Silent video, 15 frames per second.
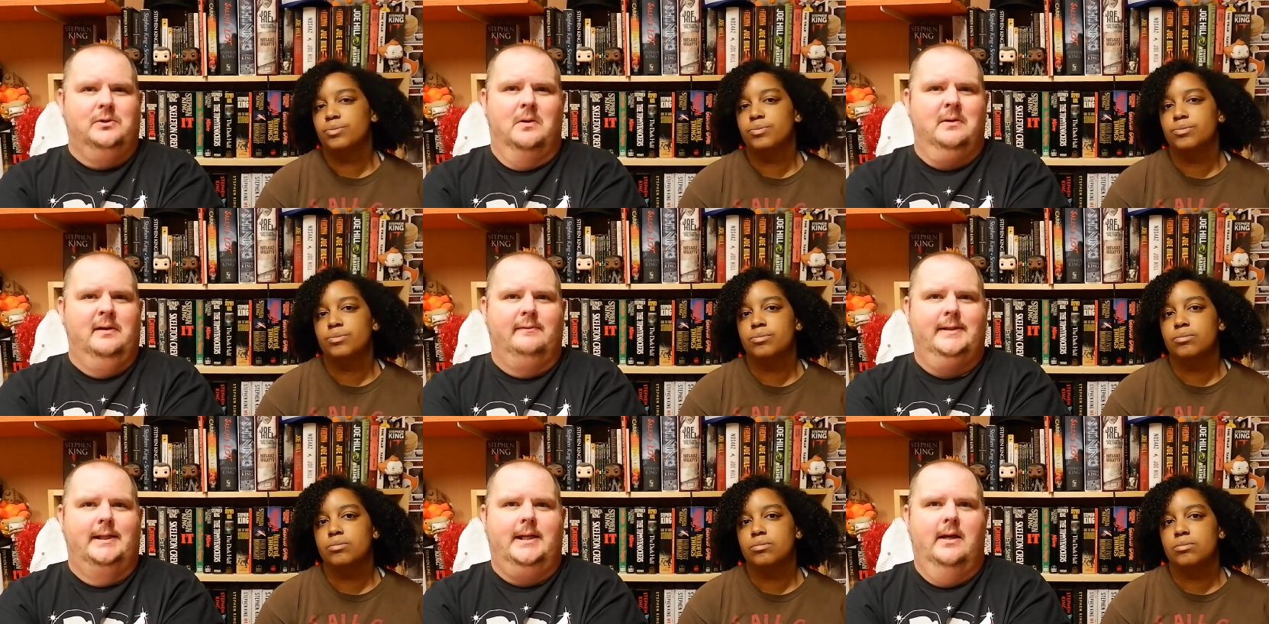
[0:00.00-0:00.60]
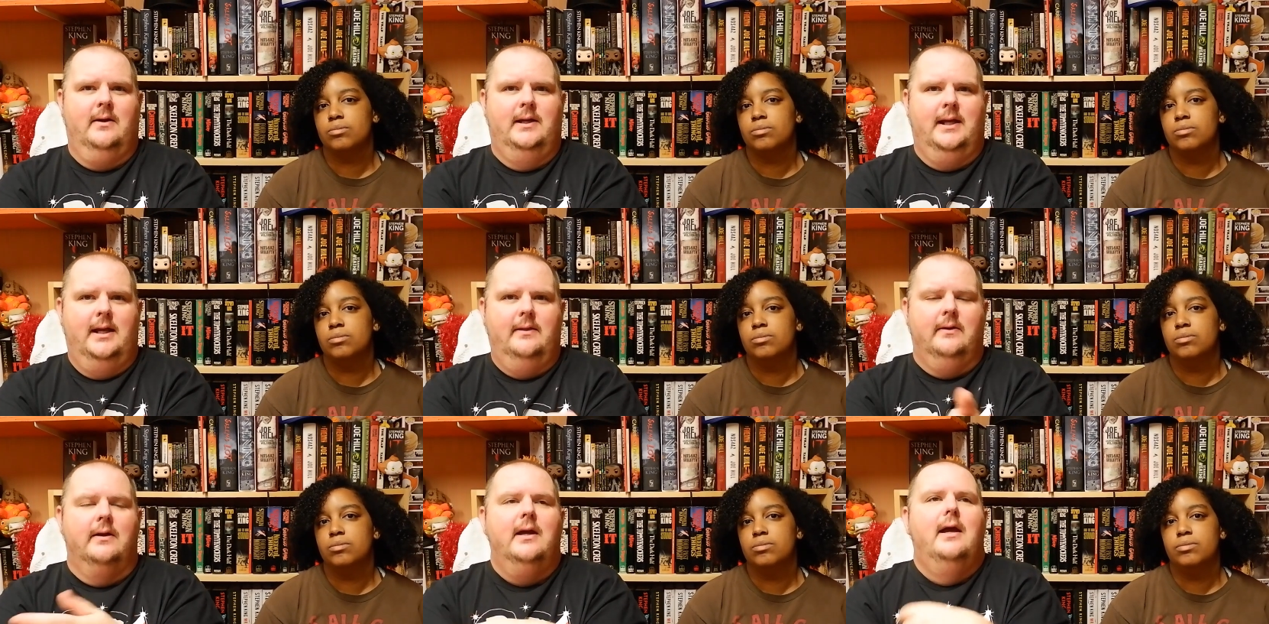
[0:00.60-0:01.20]
Speaker 1: strong enough to carry it
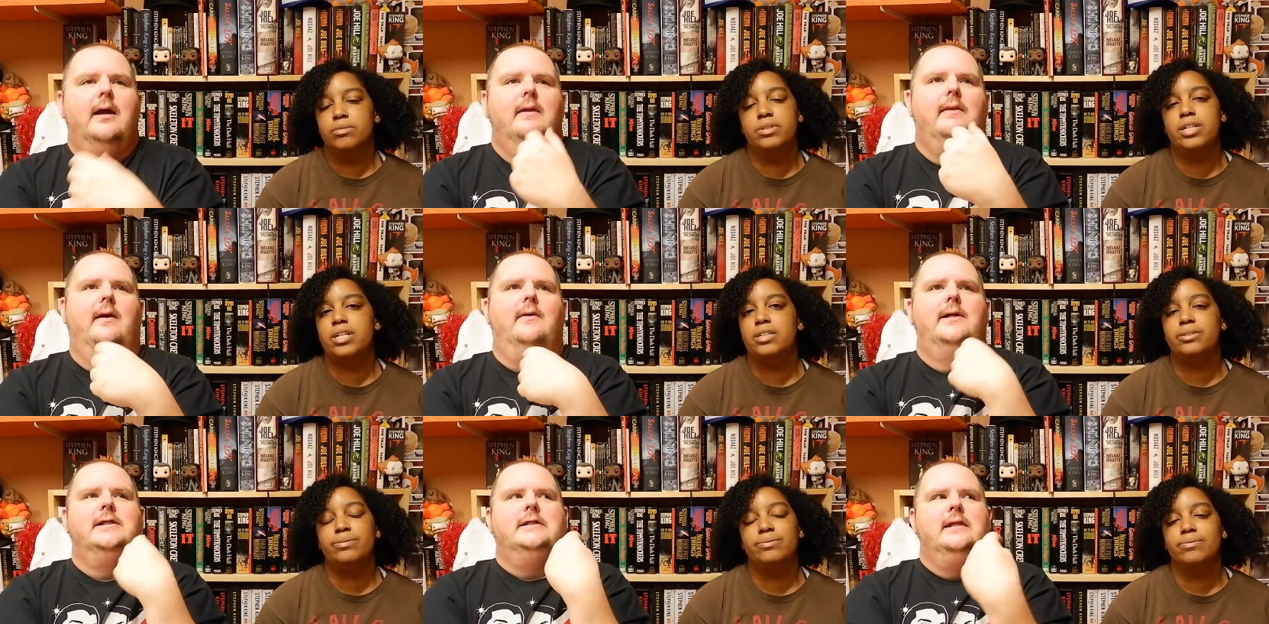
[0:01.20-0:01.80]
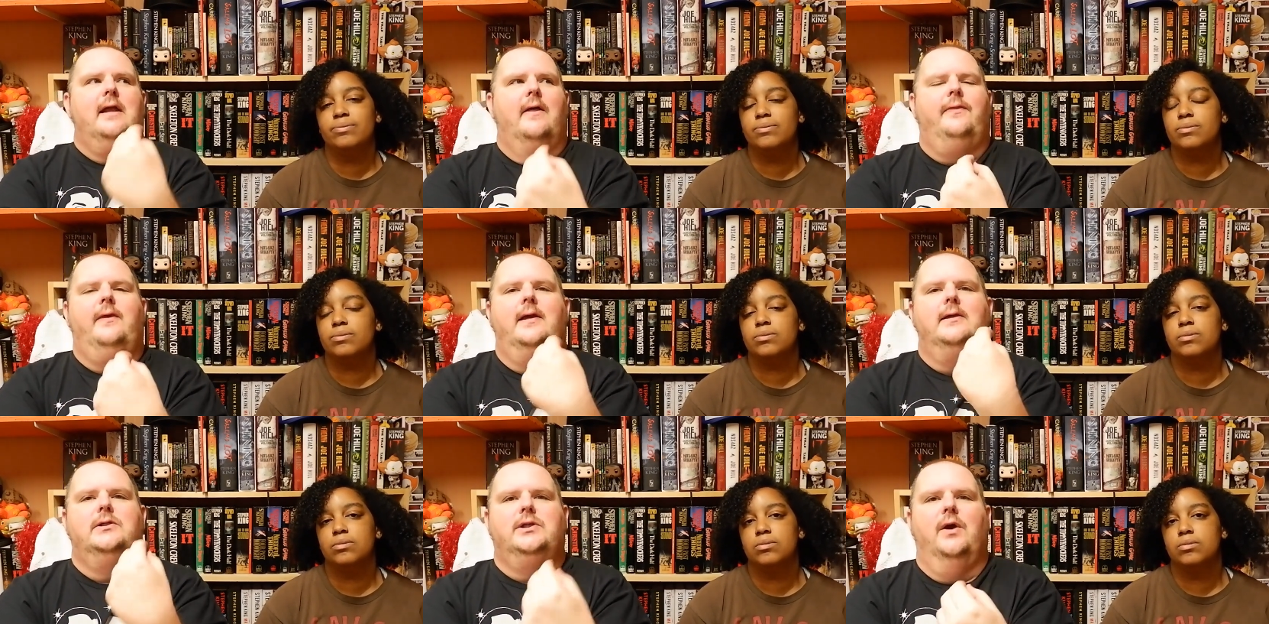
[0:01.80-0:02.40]
either. No. There is
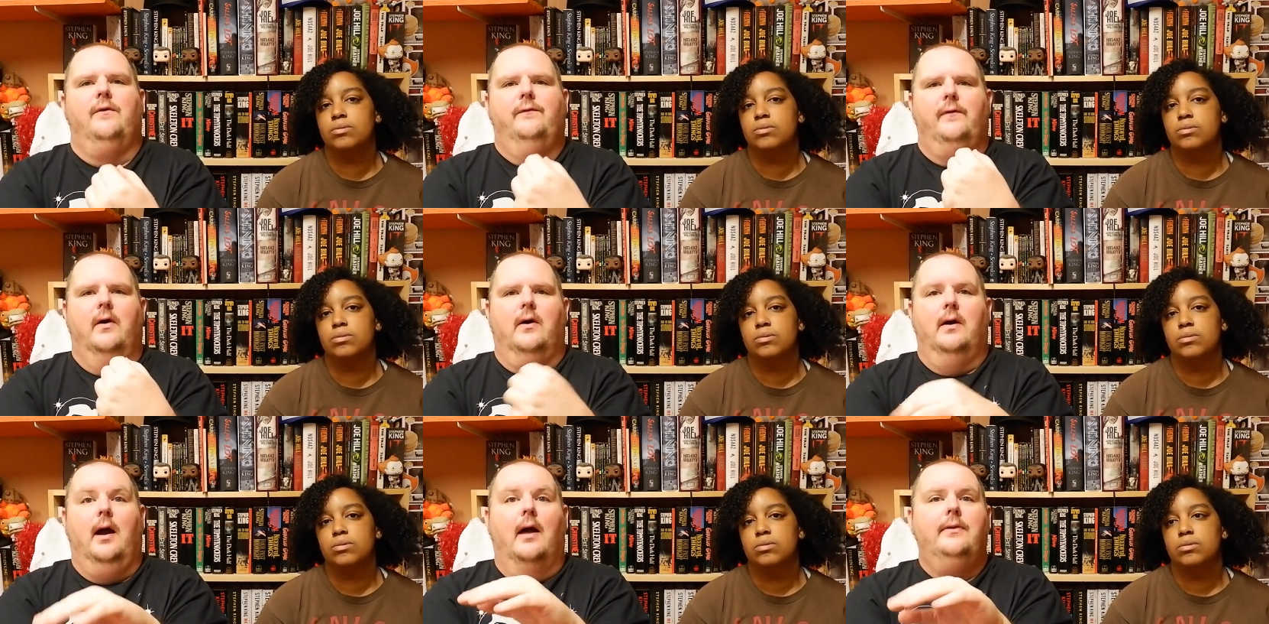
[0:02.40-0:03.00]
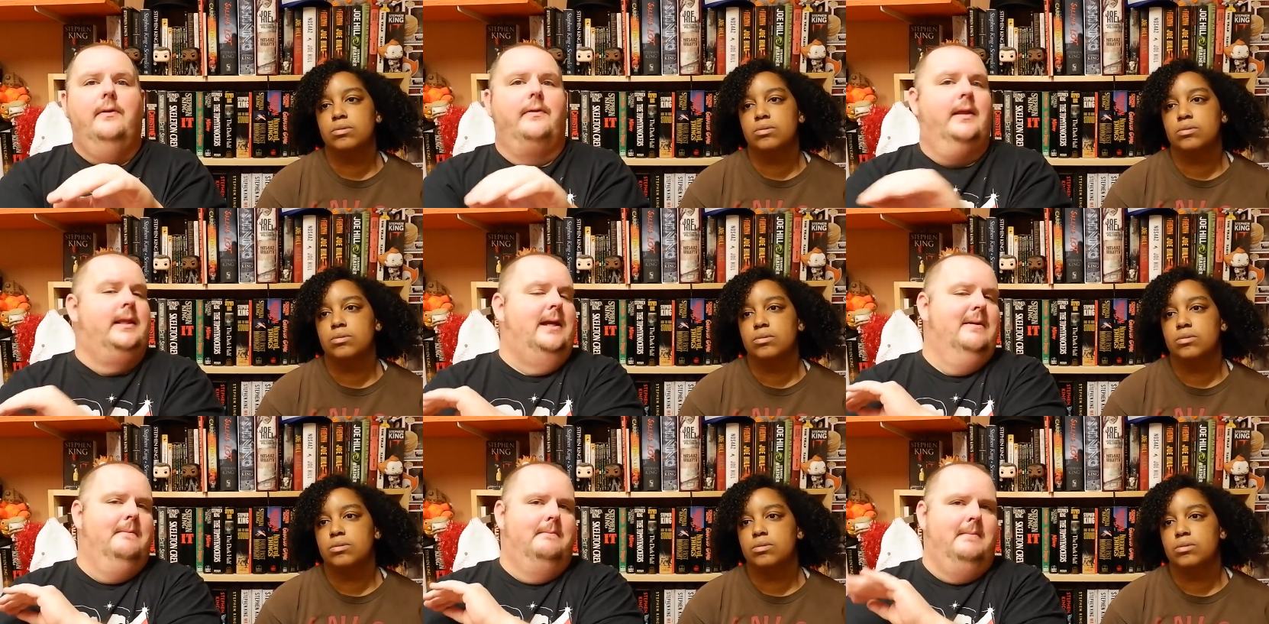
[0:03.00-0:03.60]
nothing so far other
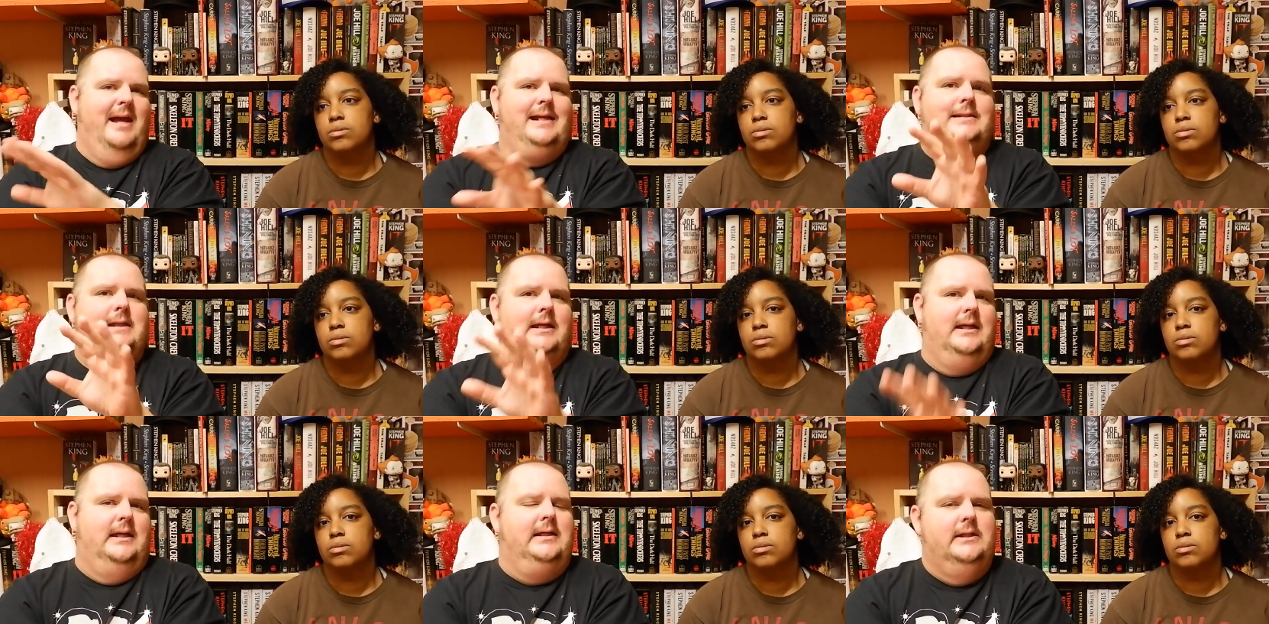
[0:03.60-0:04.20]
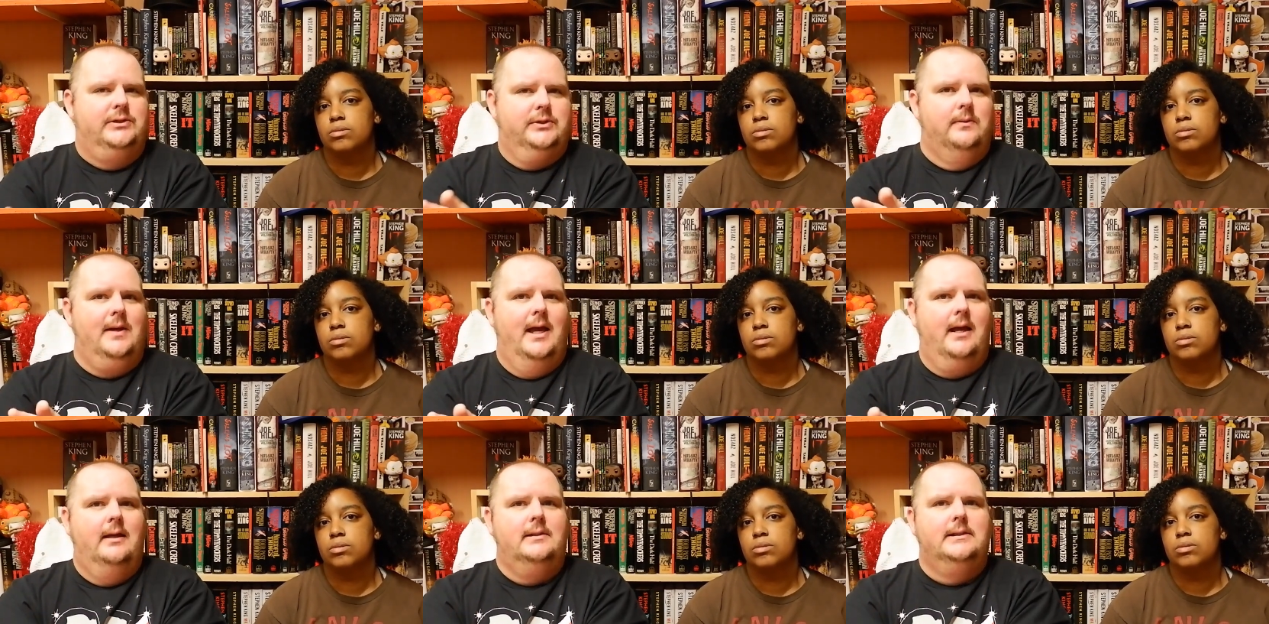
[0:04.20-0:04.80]
than the amazing
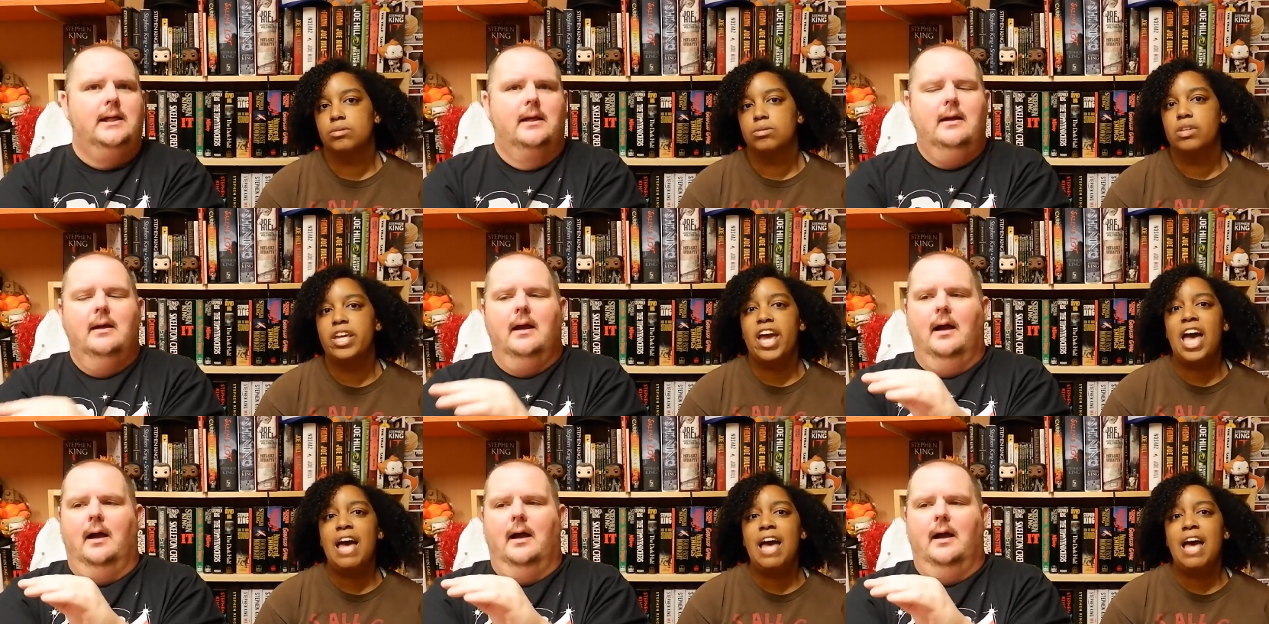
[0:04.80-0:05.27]
Easter eggs. They